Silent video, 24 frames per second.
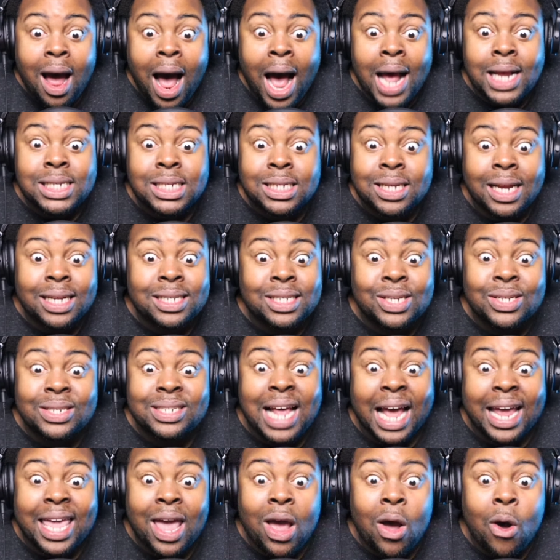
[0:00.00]
as soon as
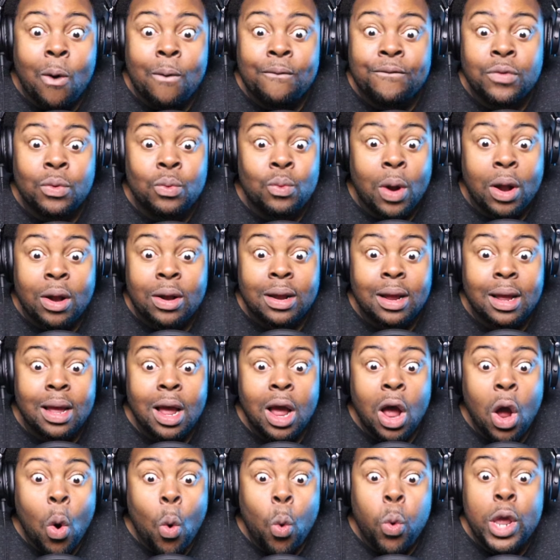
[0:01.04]
I get home from work,
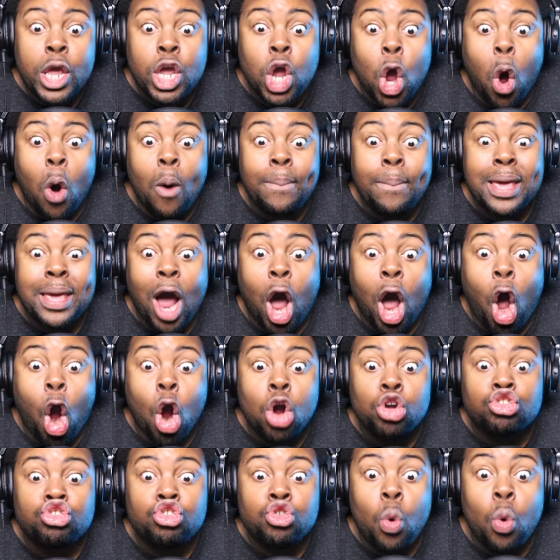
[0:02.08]
we gonna be
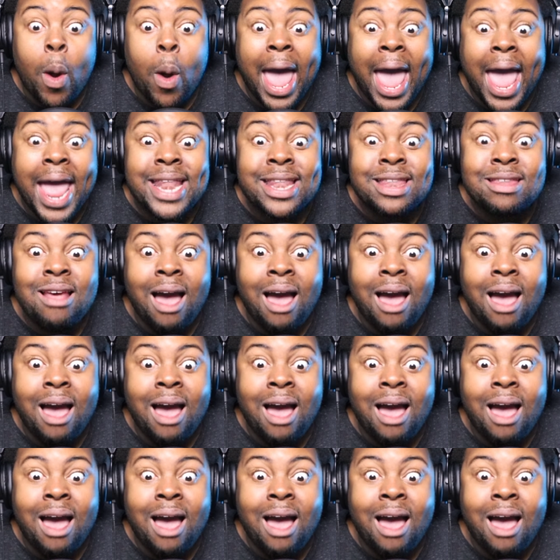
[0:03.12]
arguing.